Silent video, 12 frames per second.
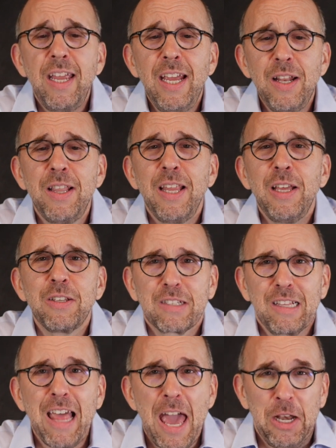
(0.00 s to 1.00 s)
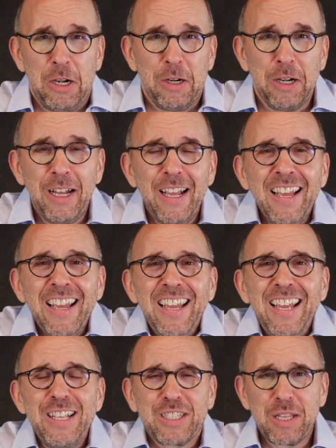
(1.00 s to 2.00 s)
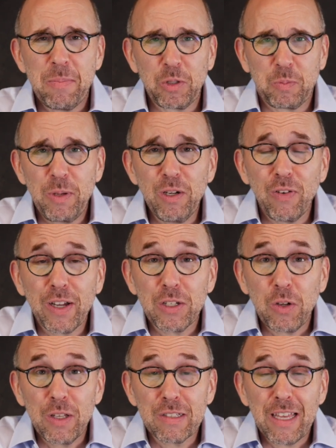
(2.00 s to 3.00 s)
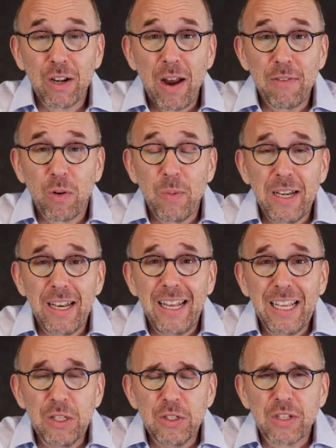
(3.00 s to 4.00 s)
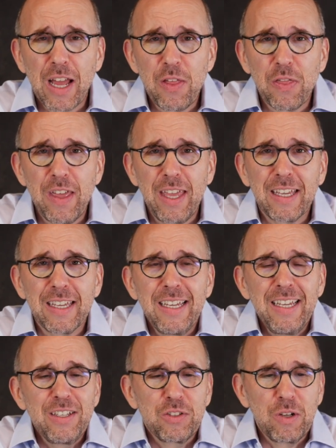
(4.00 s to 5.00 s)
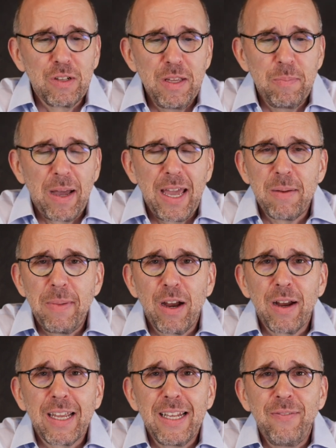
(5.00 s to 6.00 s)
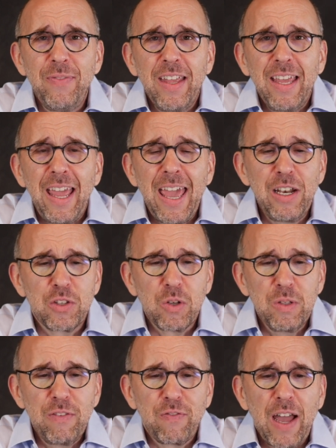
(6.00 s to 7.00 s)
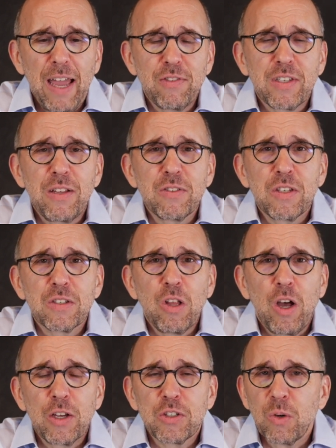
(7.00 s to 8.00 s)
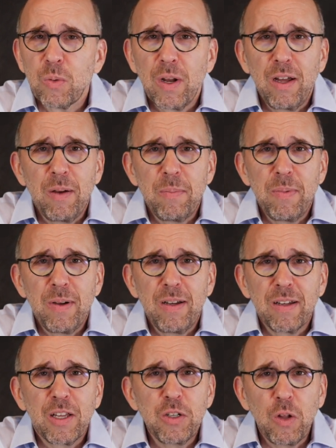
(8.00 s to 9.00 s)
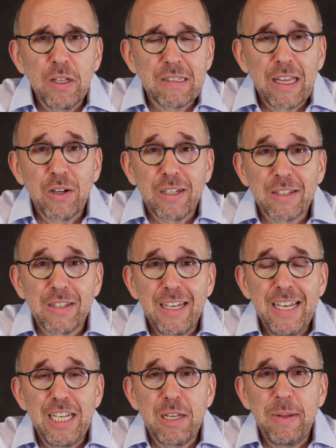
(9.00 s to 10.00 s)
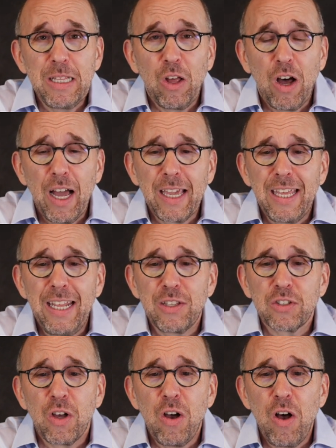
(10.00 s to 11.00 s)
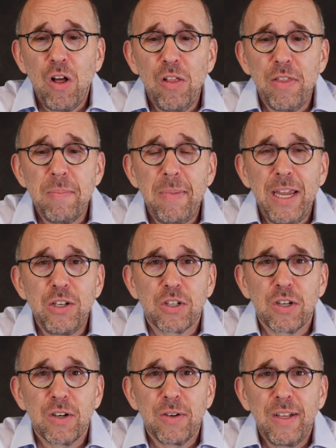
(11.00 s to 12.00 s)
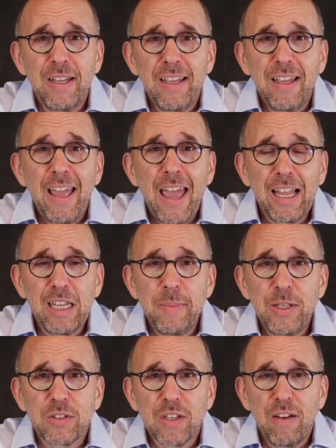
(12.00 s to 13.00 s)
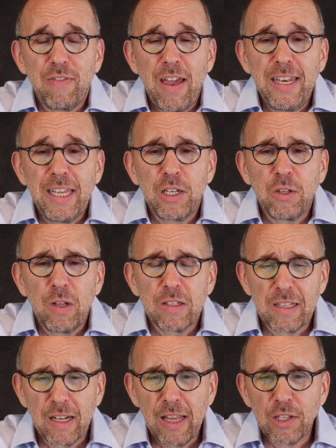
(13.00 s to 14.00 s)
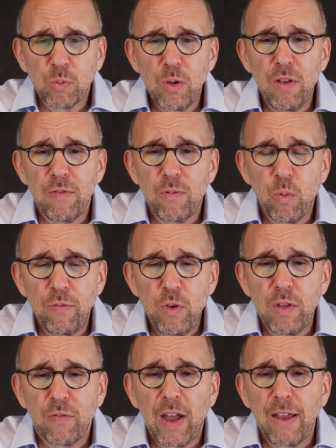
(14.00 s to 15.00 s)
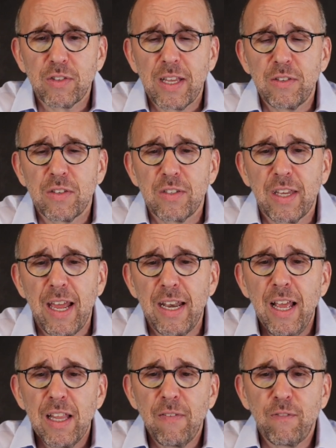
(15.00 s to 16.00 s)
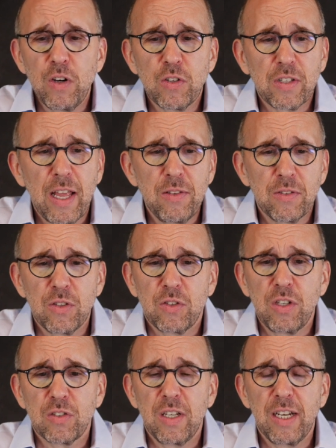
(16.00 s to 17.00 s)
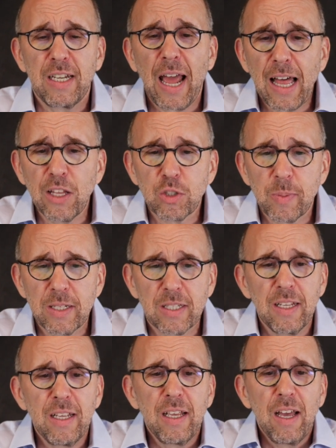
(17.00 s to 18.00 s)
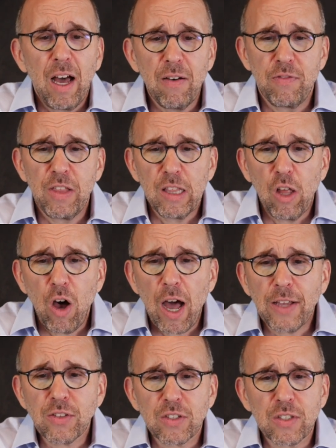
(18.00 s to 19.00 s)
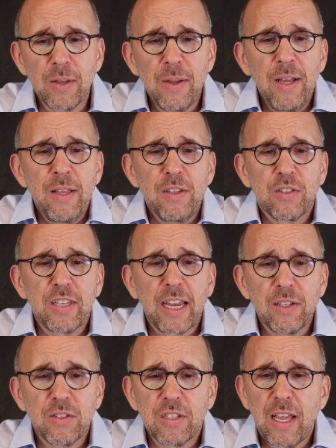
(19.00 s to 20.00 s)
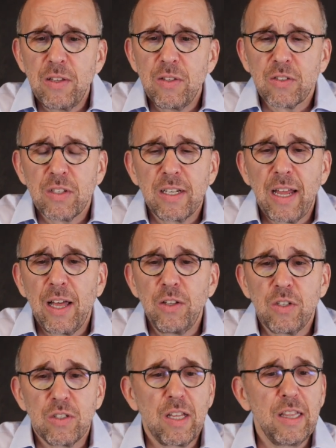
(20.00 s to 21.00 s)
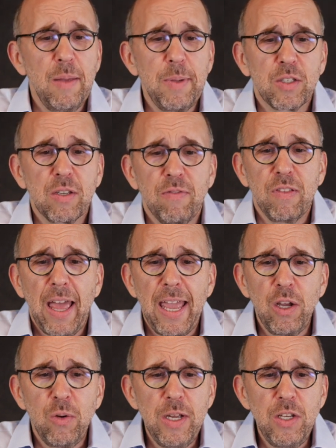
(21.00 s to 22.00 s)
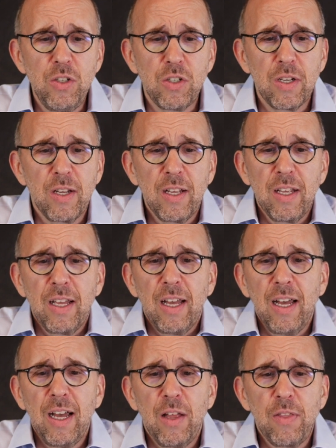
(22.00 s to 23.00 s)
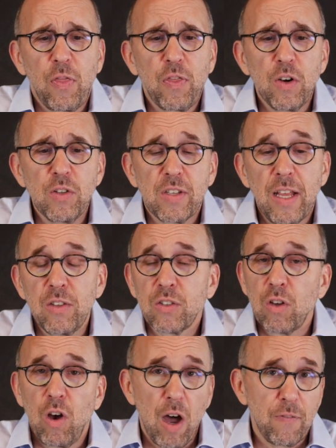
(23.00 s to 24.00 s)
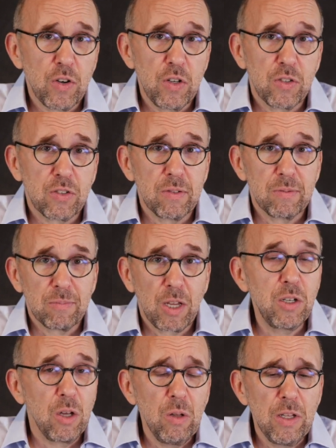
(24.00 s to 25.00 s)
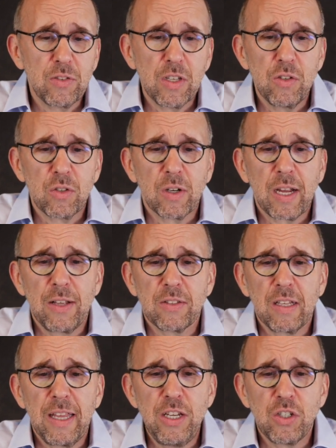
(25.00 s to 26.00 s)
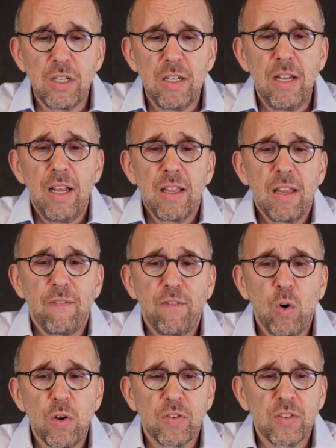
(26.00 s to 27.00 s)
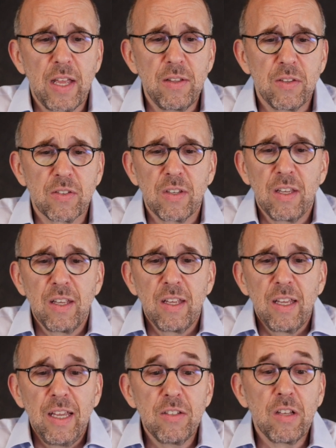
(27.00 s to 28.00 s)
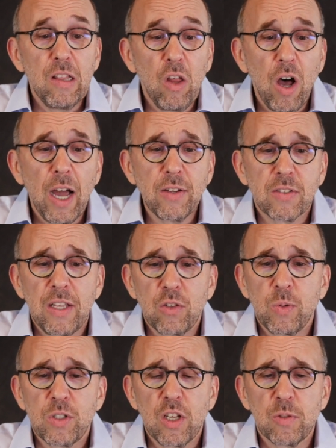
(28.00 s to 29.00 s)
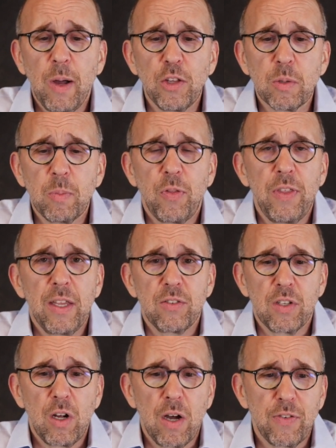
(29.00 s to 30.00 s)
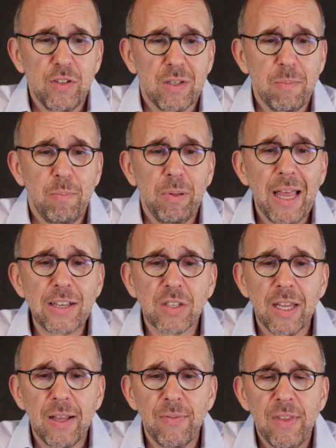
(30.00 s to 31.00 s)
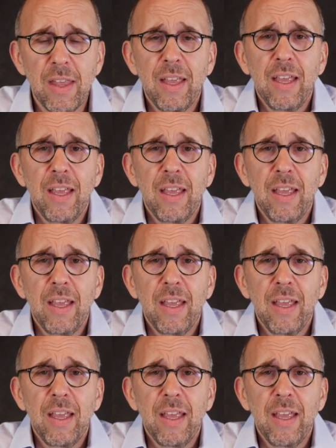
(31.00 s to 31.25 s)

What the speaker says: in this letter. It's the most beautiful condolence letter ever written in English, I think, certainly by an American, and it's only 5 sentences long. So a condolence letter doesn't need to be long. It hits all the major elements of any condolence letter. Let's review the 5 sentences again. The first sentence is just an acknowledgement of the loss. The second sentence acknowledges the limits language. The third sentence offers condolences or consolation. The fourth sentence is a long sentence which does multiple things. It offers a blessing,